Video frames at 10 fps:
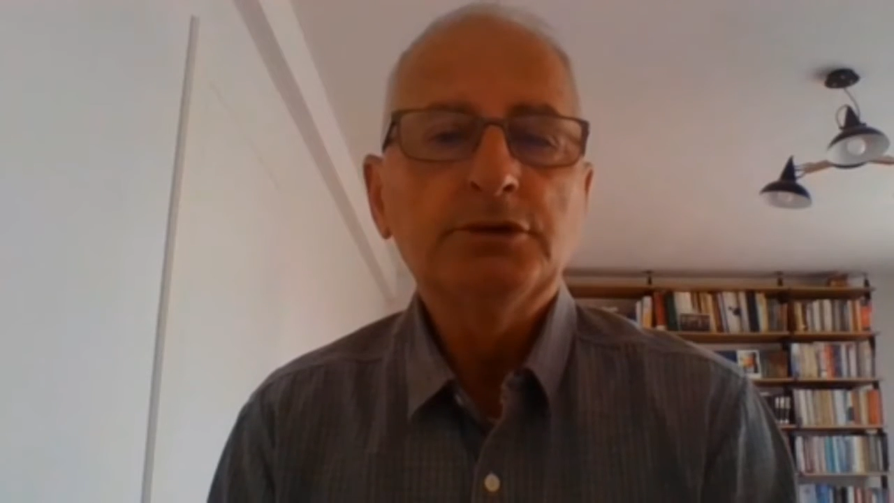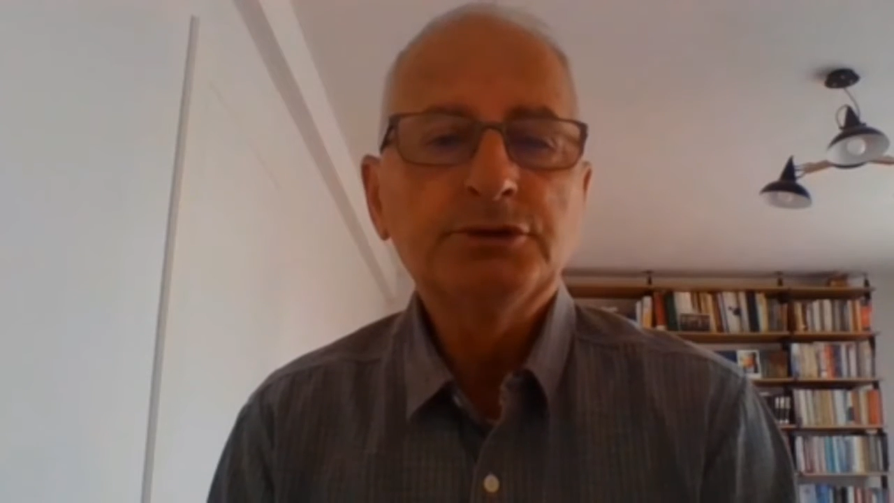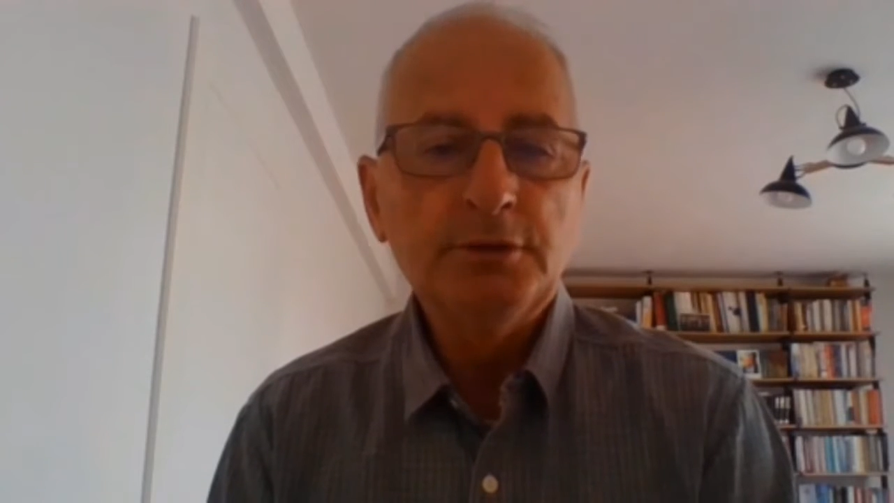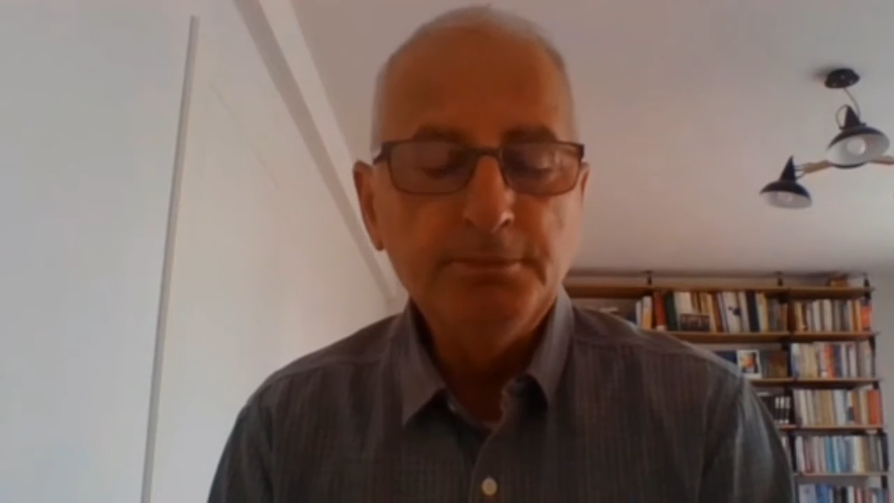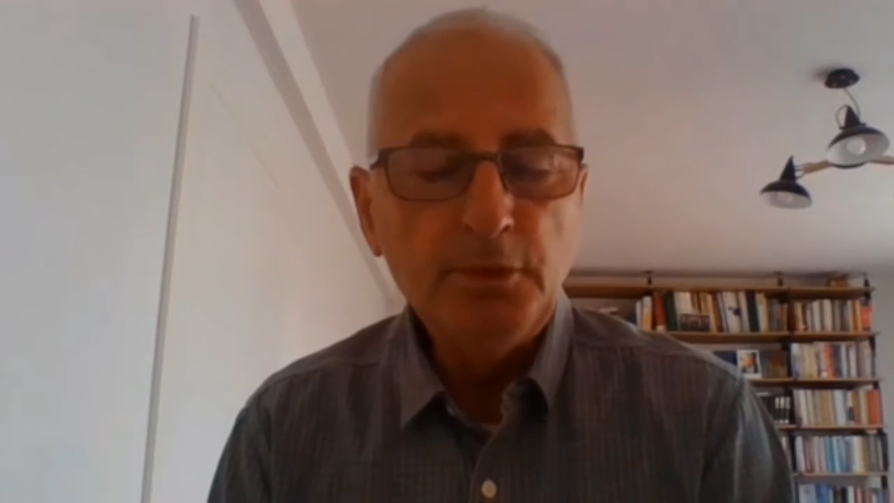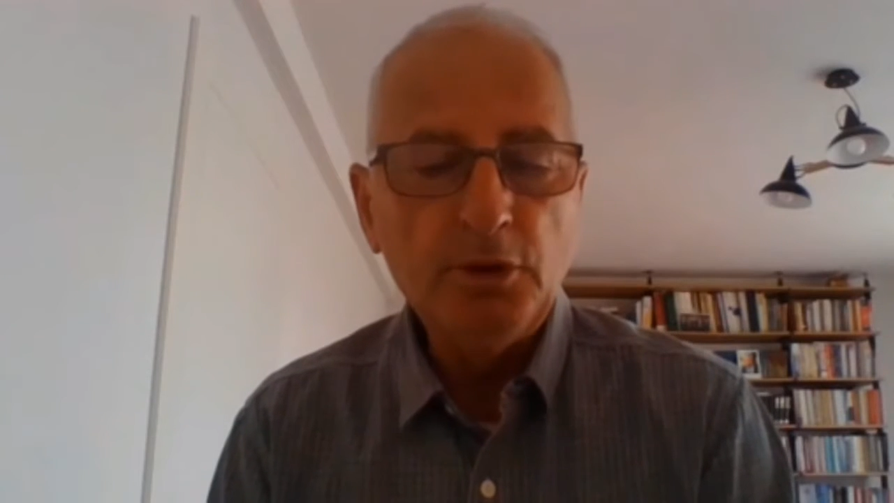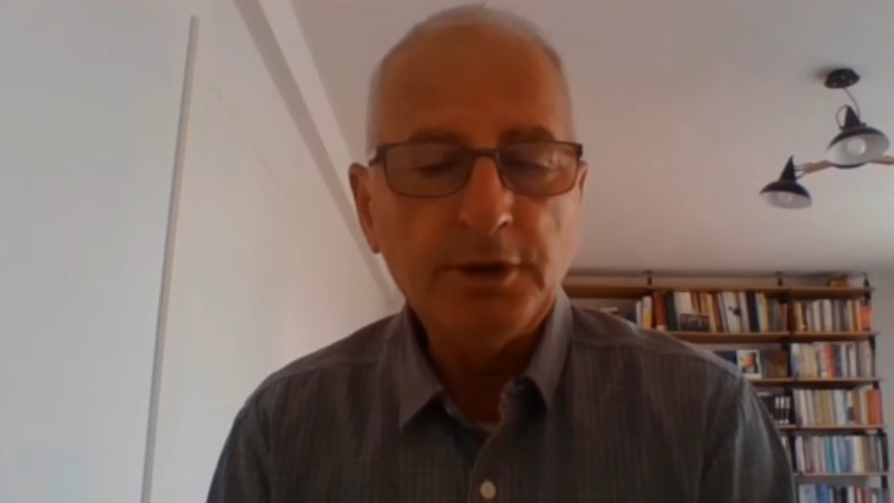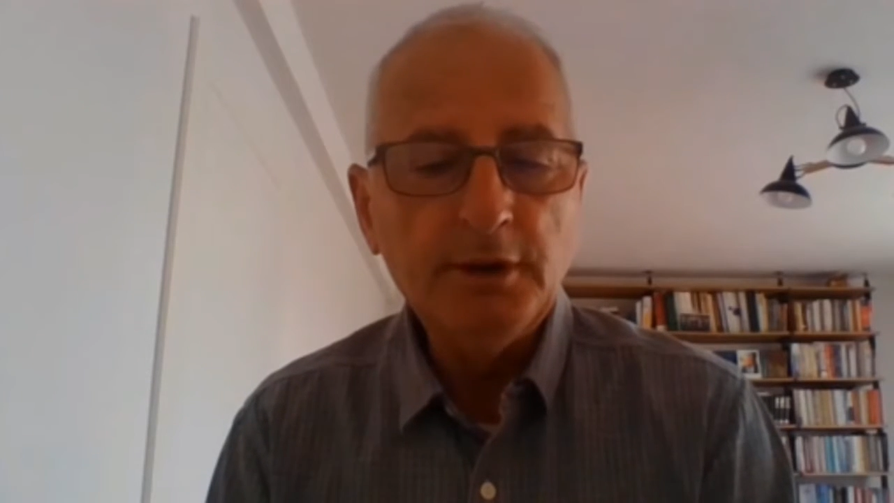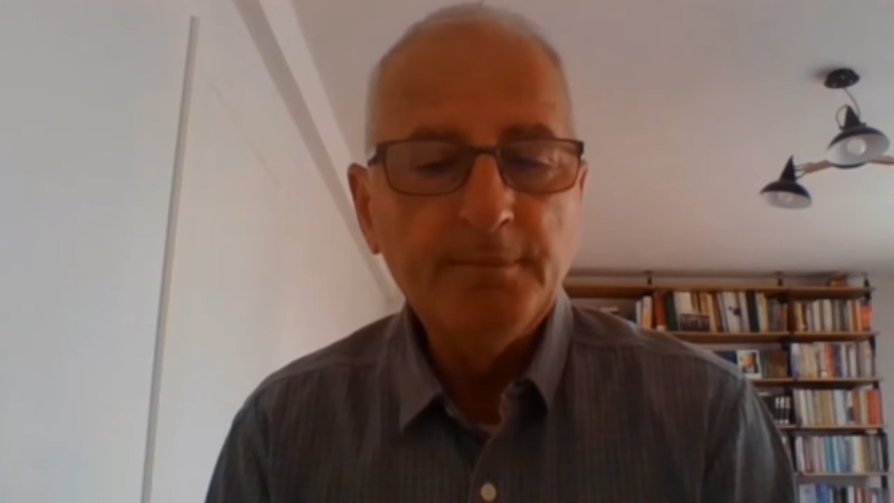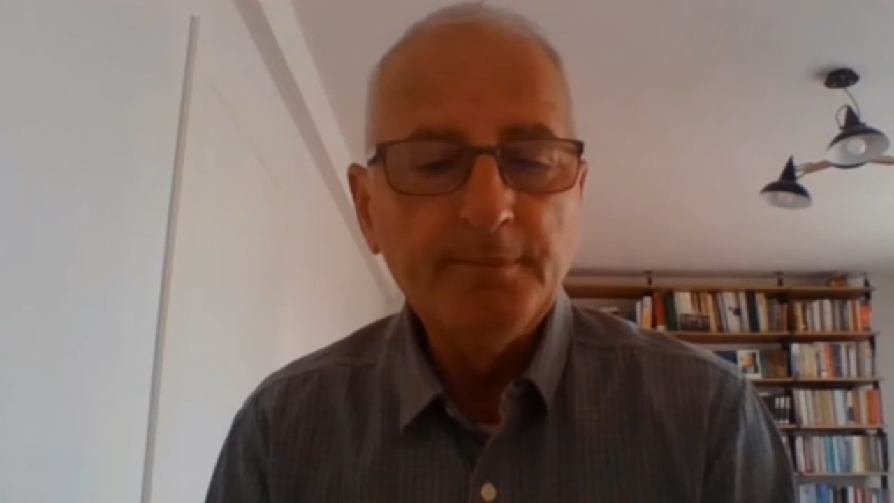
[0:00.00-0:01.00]
shumë
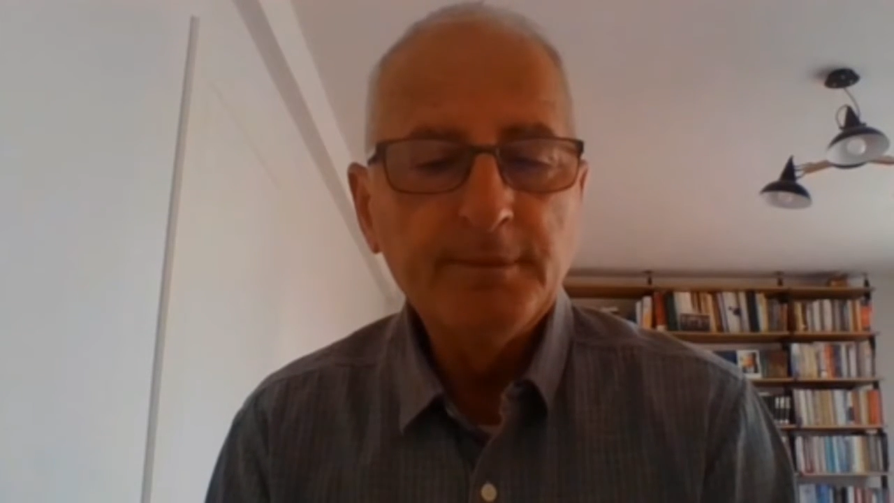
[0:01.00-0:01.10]
madhe.